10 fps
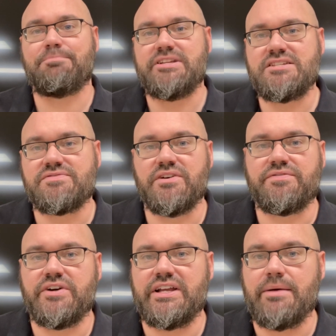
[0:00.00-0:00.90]
please feel
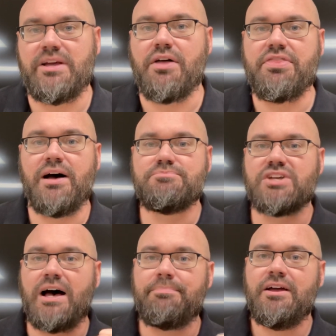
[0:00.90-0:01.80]
free to give me a thumbs
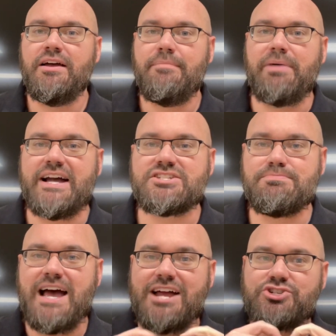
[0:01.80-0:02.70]
up by
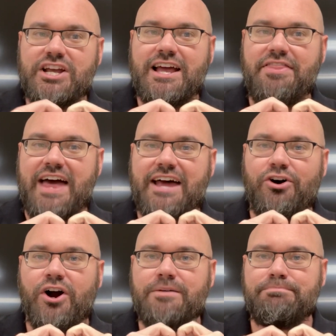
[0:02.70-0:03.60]
smashing that
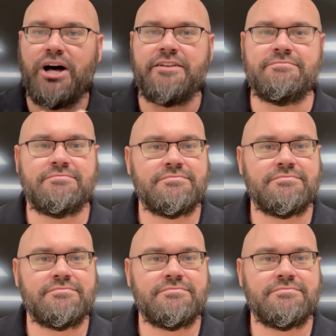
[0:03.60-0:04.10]
heart button.